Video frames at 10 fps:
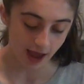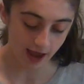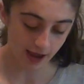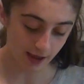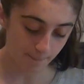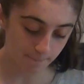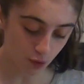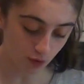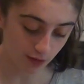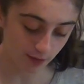and
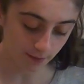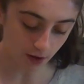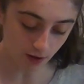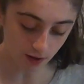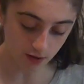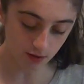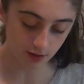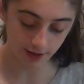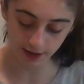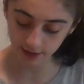pour them
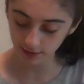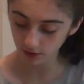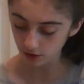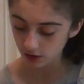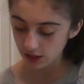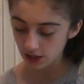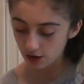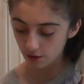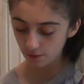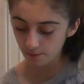all in the cookie
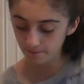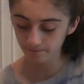dough,